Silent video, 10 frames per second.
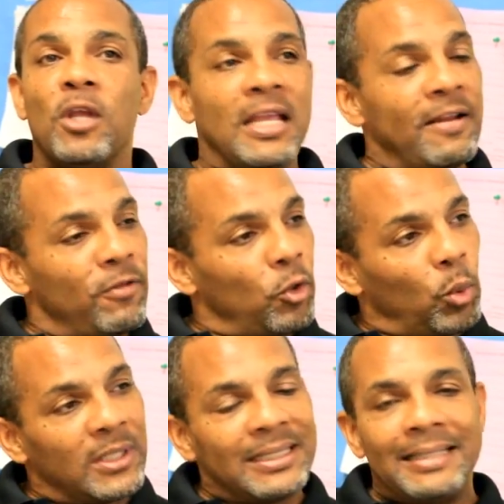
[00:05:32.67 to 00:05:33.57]
Even the
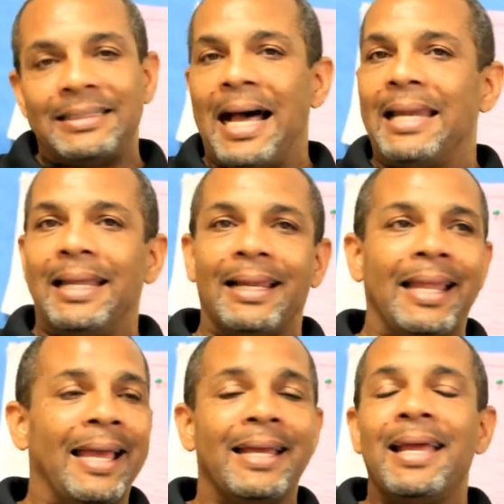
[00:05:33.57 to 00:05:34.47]
ones I taught in
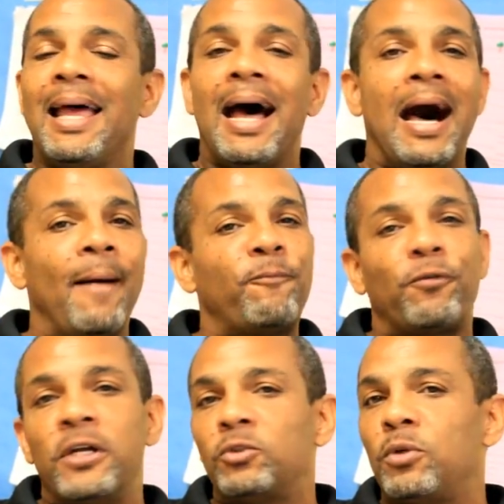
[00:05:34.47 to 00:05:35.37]
LA, I'm
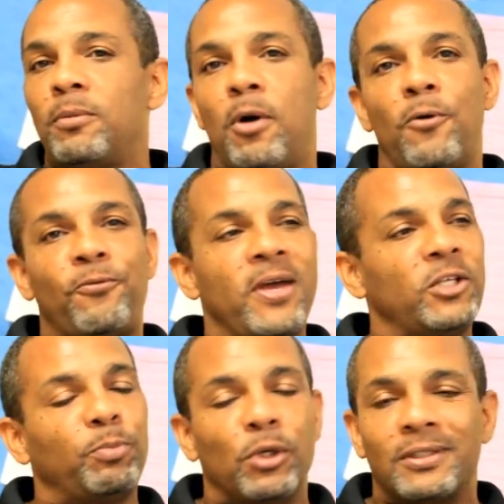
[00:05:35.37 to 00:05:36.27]
friends with them on
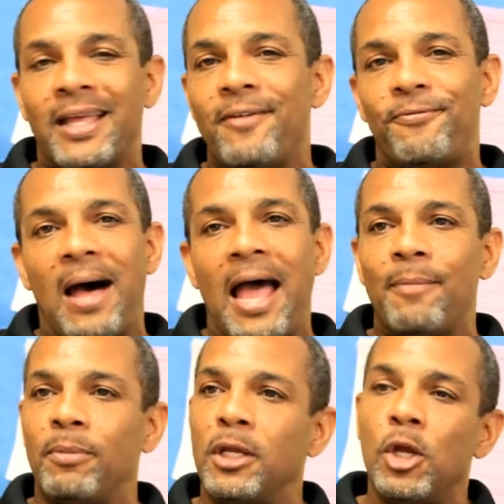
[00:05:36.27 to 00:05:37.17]
Facebook. They
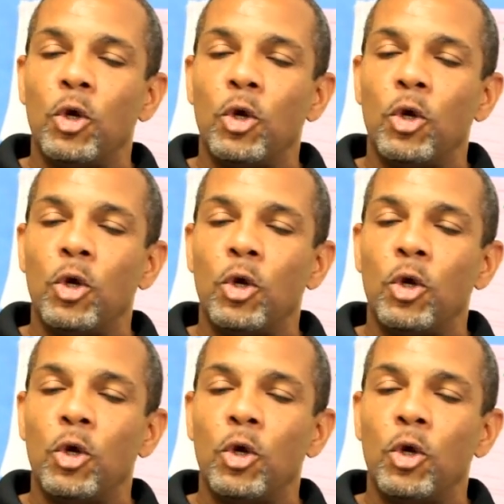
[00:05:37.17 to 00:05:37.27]
find me.